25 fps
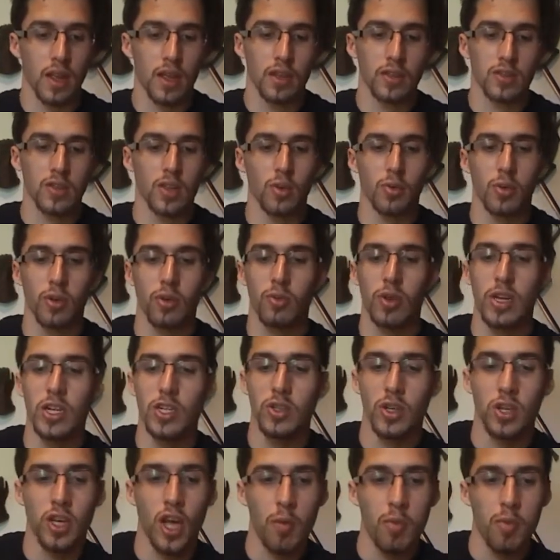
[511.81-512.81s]
So I'm going to read
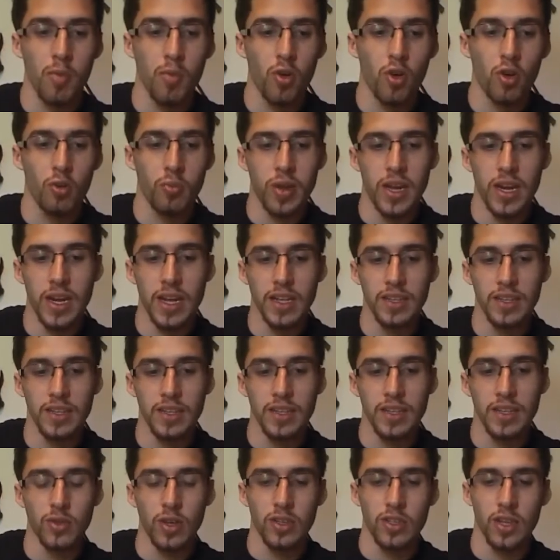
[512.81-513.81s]
you a couple more
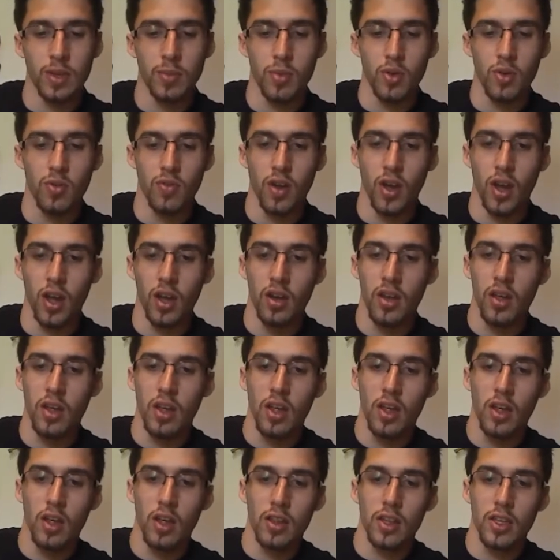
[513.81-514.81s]
obediences as I move on.
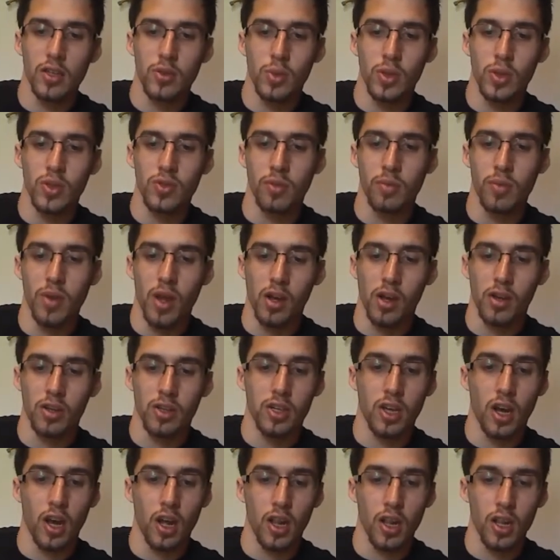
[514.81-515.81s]
This one's from
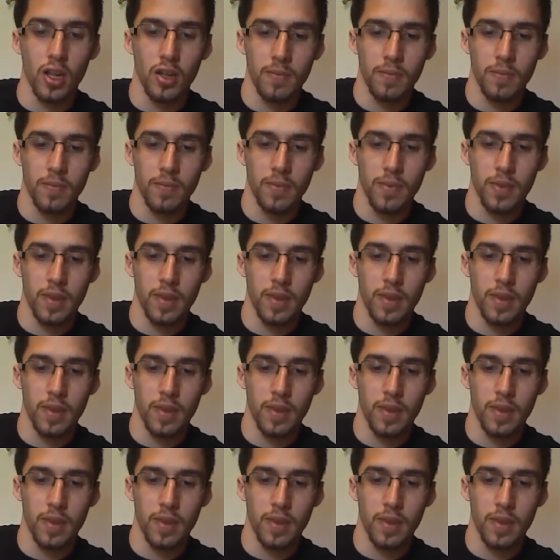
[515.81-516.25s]
Noctkala.